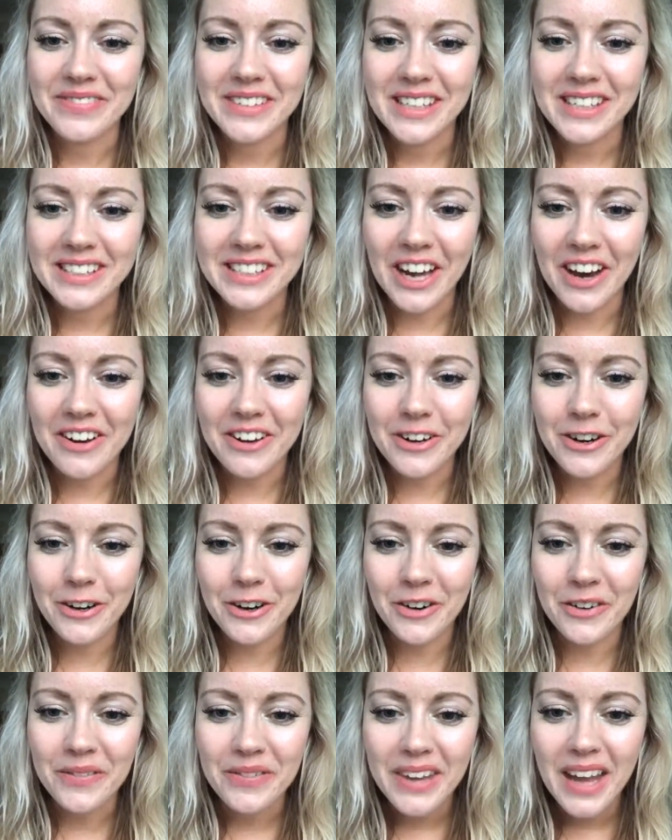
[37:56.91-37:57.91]
So
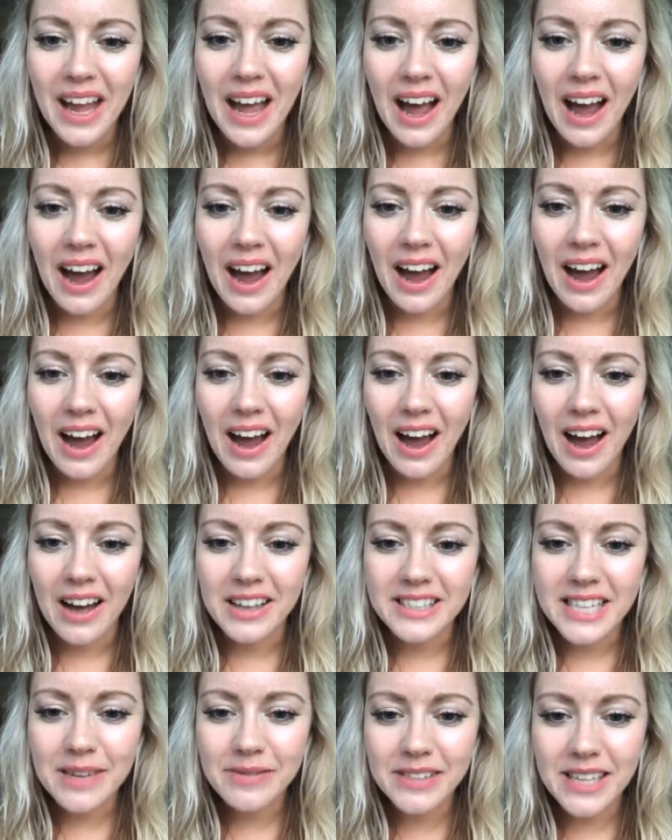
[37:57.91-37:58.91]
cool.
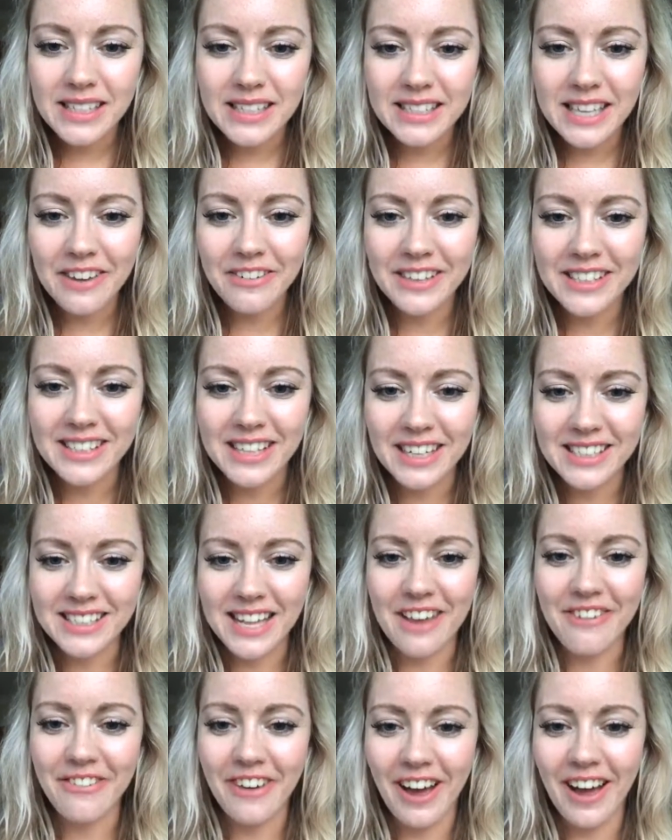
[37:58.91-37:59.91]
Tim says it definitely started
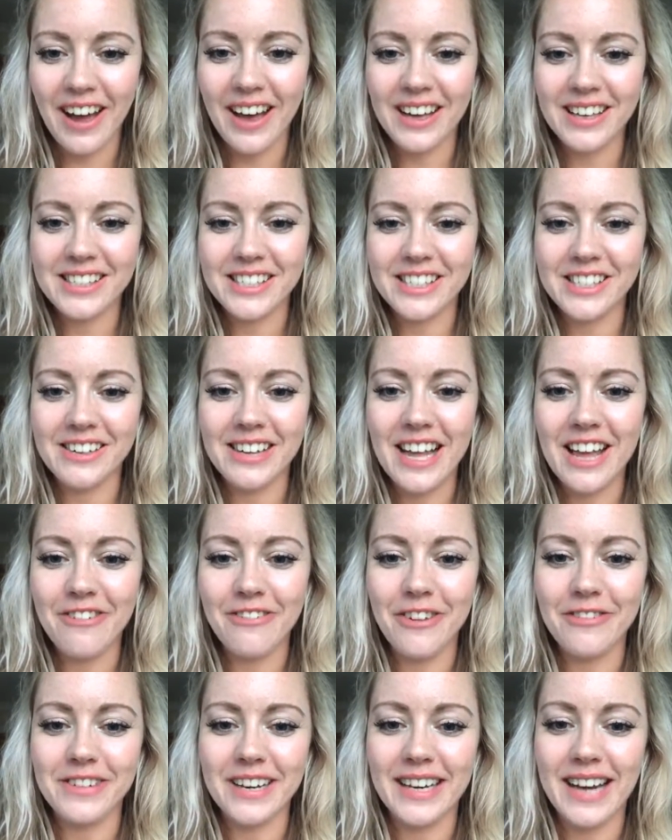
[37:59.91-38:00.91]
there first. You live
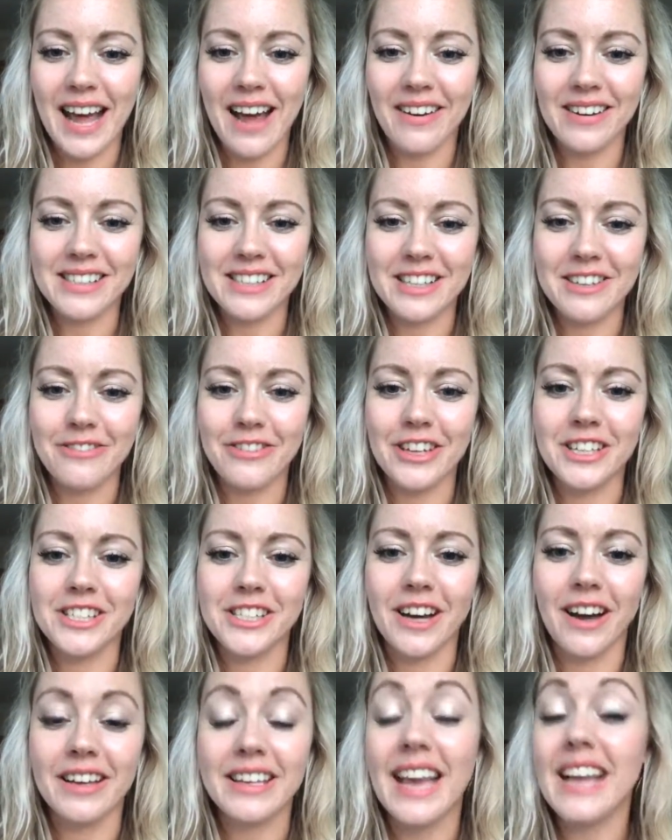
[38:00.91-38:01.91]
15 hours in the
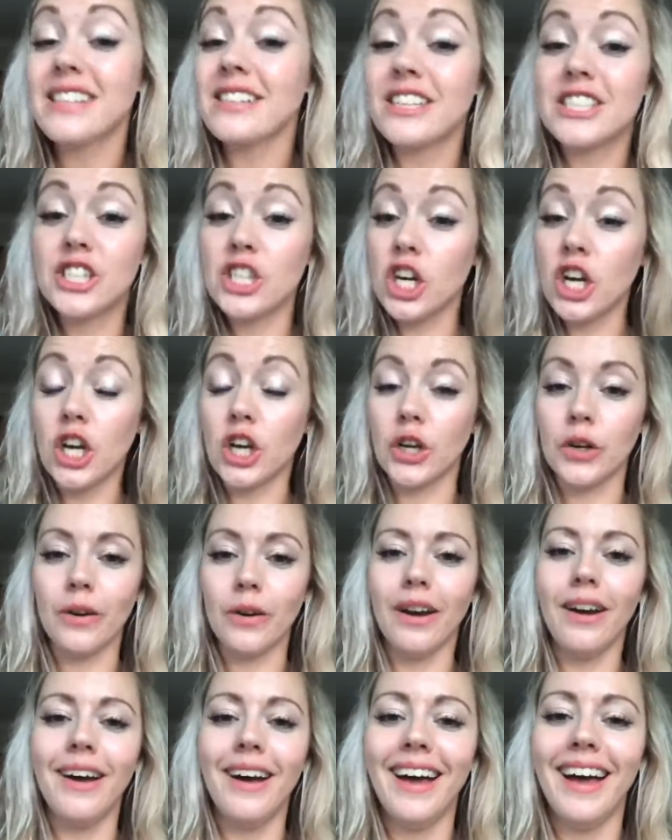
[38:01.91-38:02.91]
future. Yes, I do.
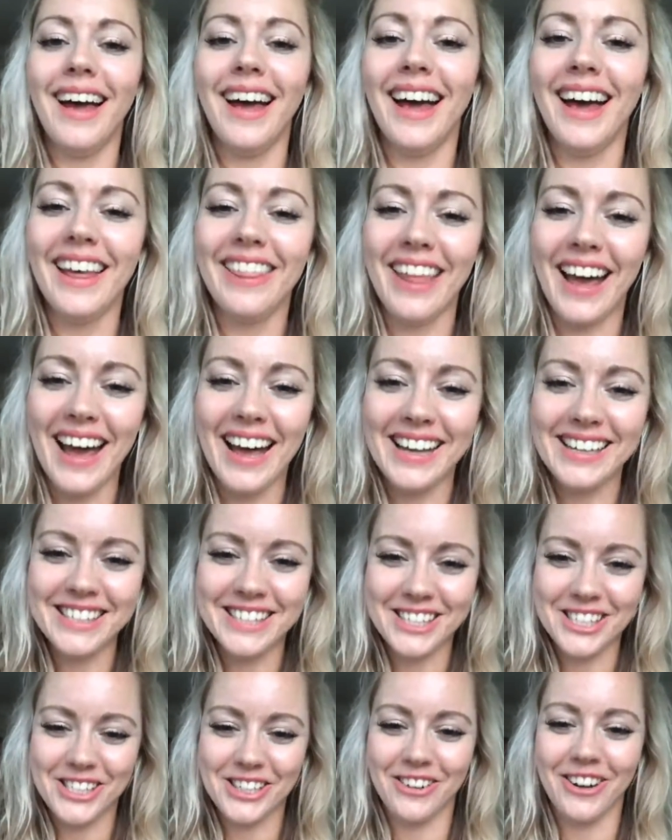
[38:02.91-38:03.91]
That's
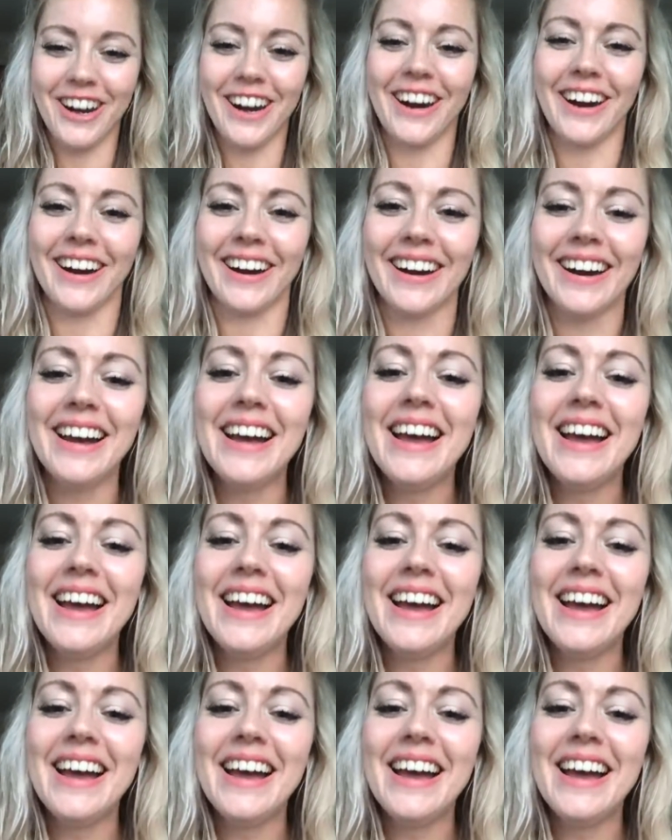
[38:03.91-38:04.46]
true.